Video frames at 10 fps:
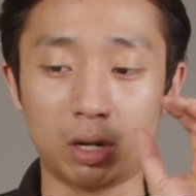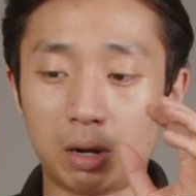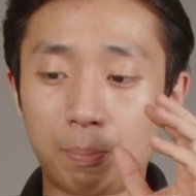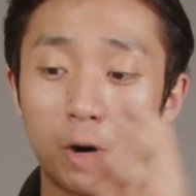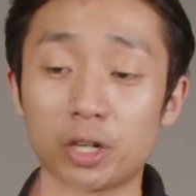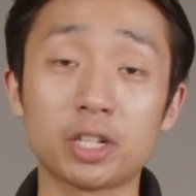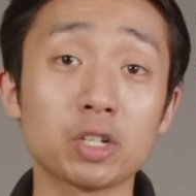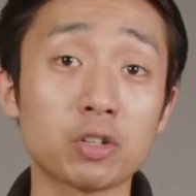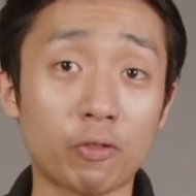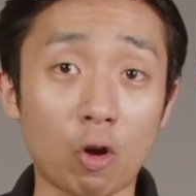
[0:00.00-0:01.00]

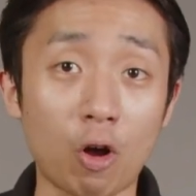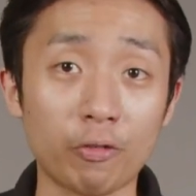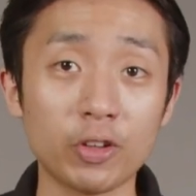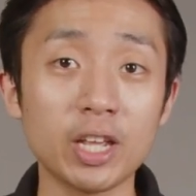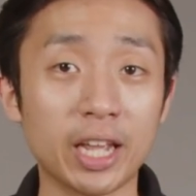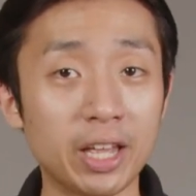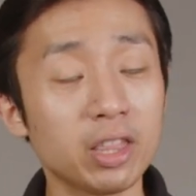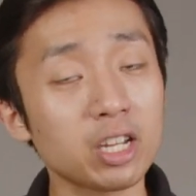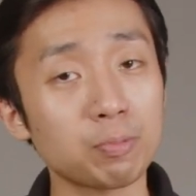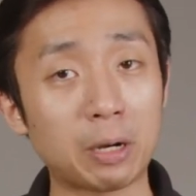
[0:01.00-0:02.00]
particles of coffee in
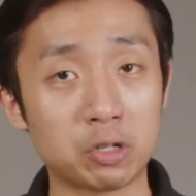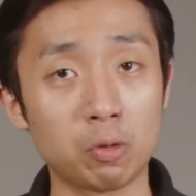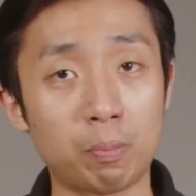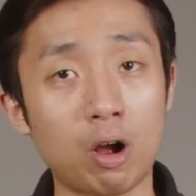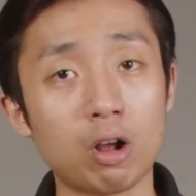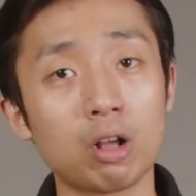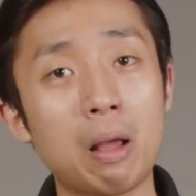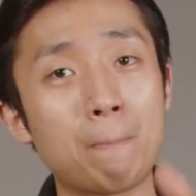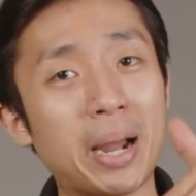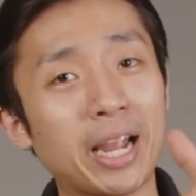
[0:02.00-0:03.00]
the espresso pot,
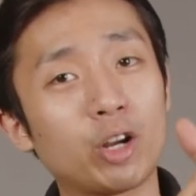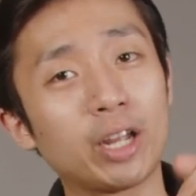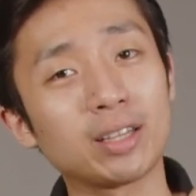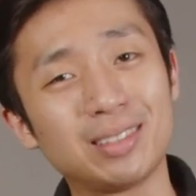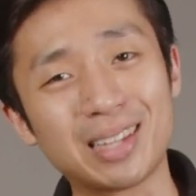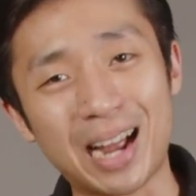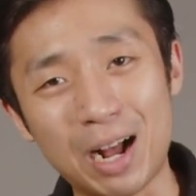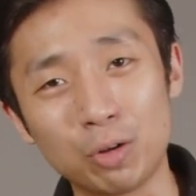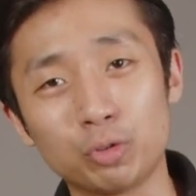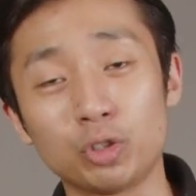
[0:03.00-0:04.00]
migrate
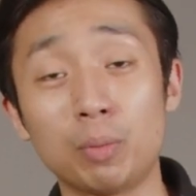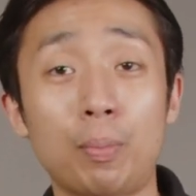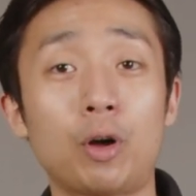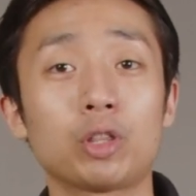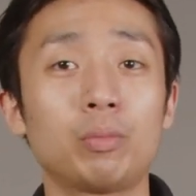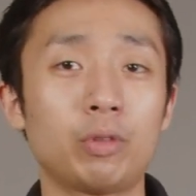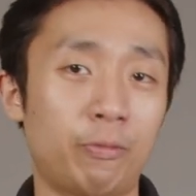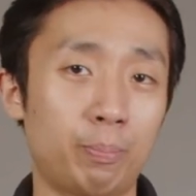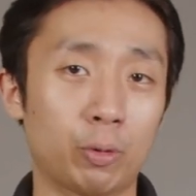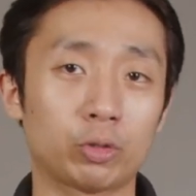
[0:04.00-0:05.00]
down to the bottom of the
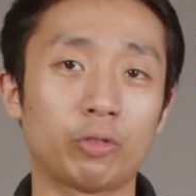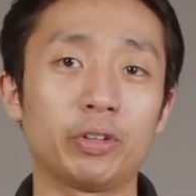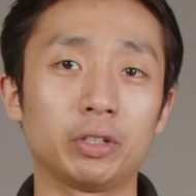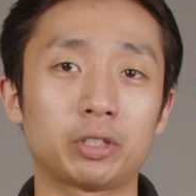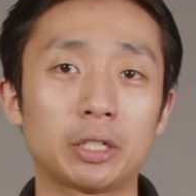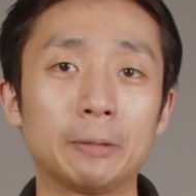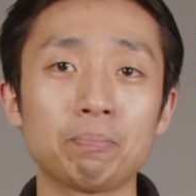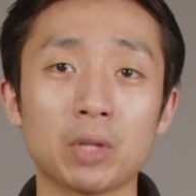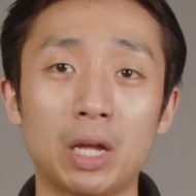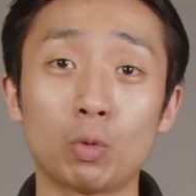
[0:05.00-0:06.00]
portafilter.
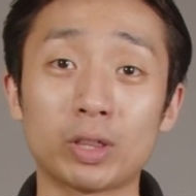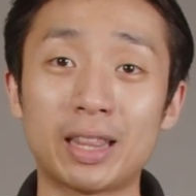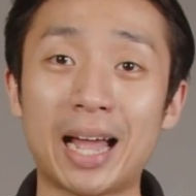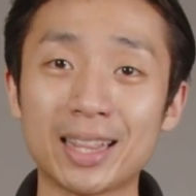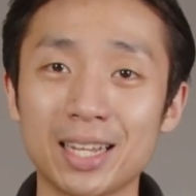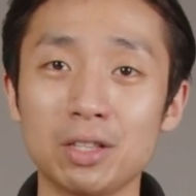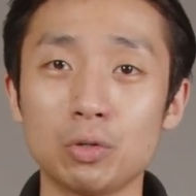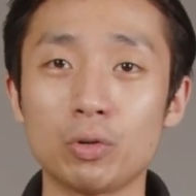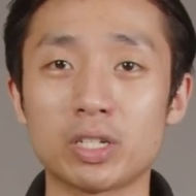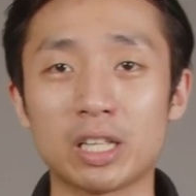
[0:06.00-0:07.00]
And what that can
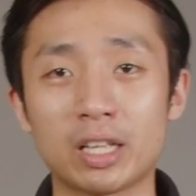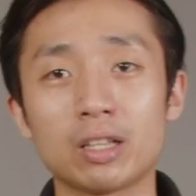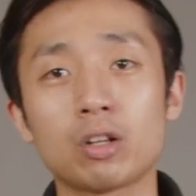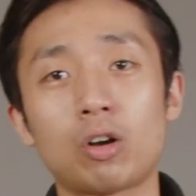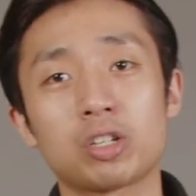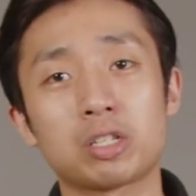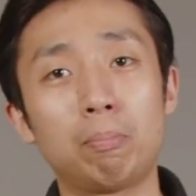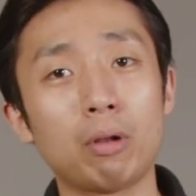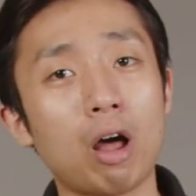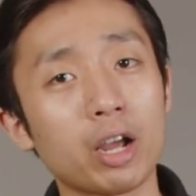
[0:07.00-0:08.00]
do is it can cause
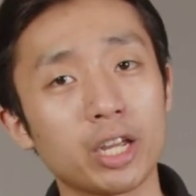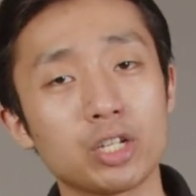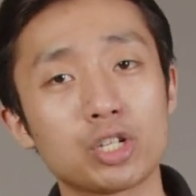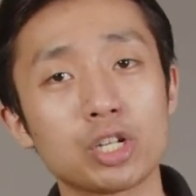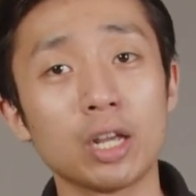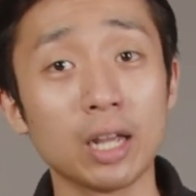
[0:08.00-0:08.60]
blockage